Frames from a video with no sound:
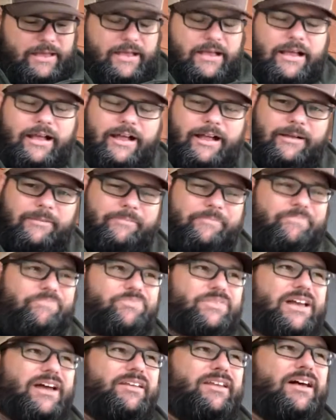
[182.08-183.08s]

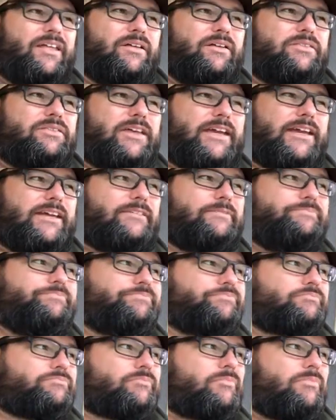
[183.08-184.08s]
Another thing,
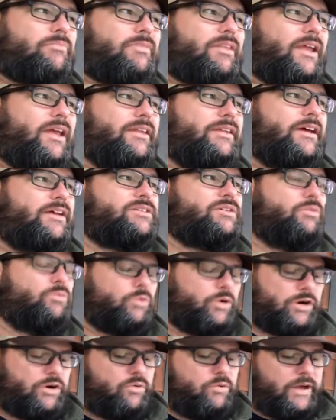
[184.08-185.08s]
it doesn't
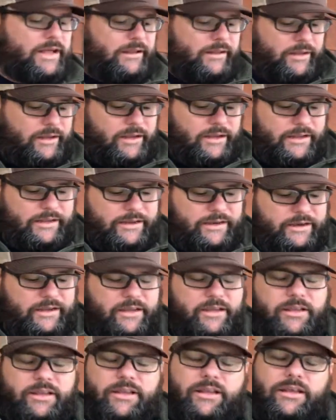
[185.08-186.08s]
work well on